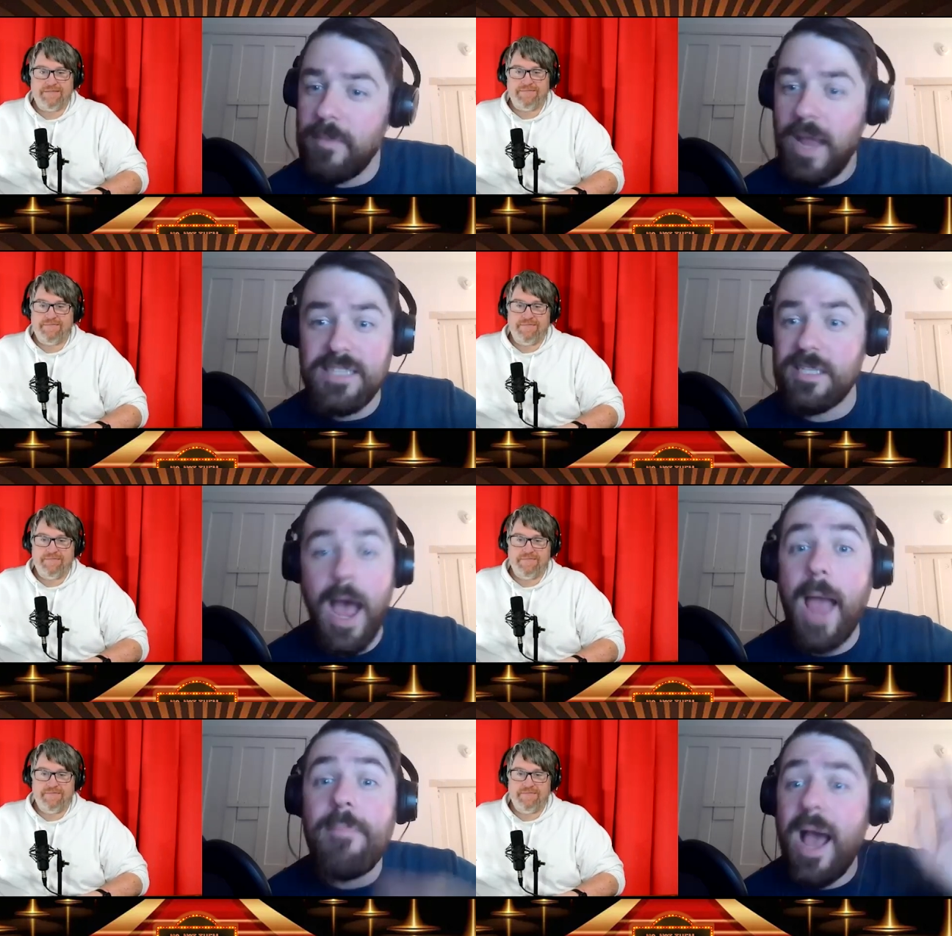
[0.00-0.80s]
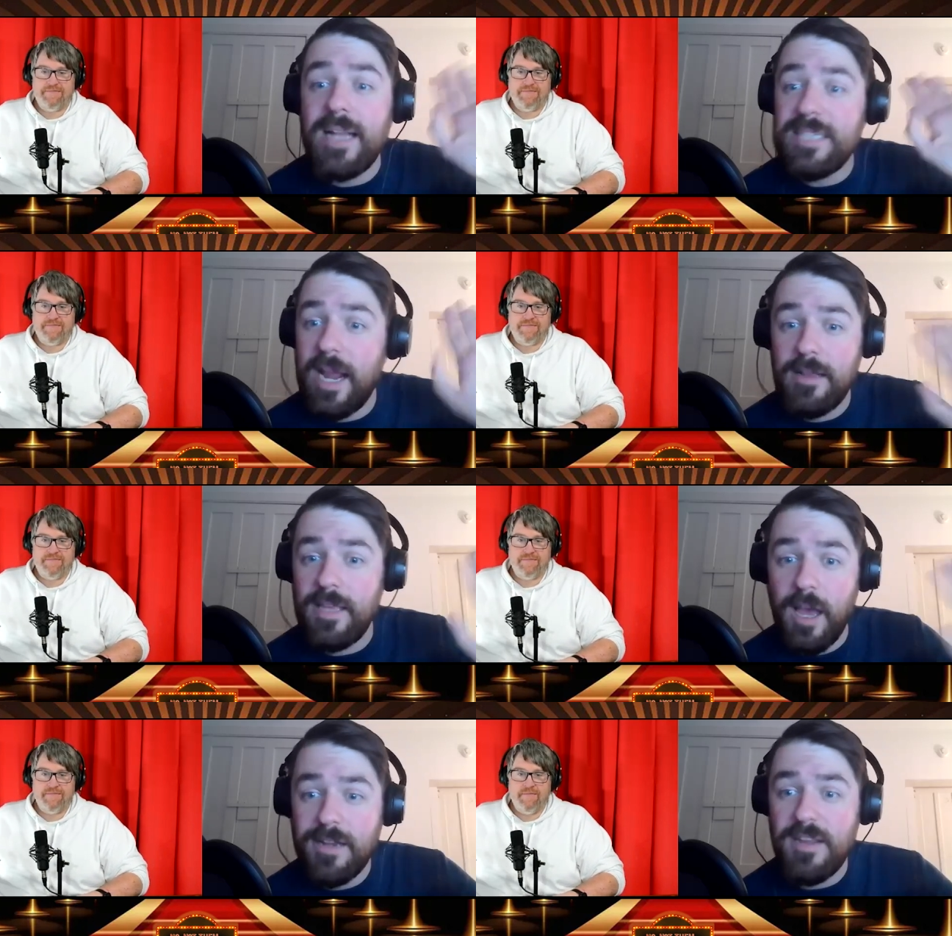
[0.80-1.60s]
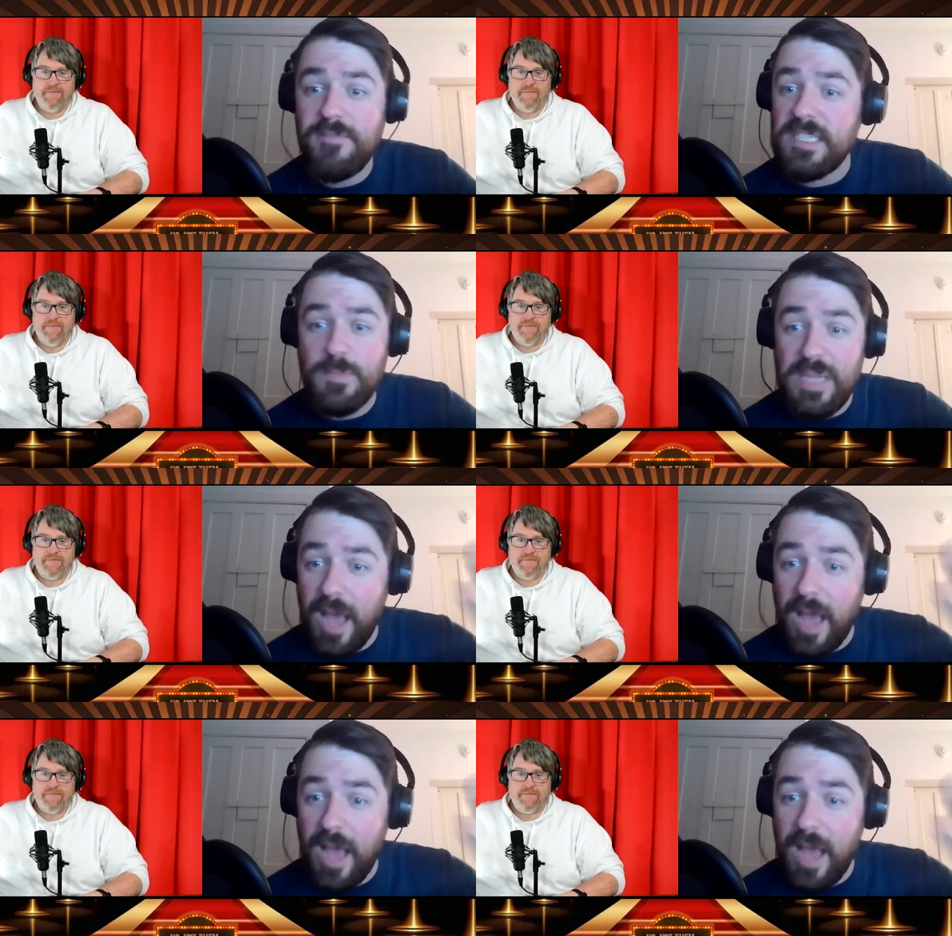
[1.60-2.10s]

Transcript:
Speaker 1: I'm not. So I'm not entirely unconvinced.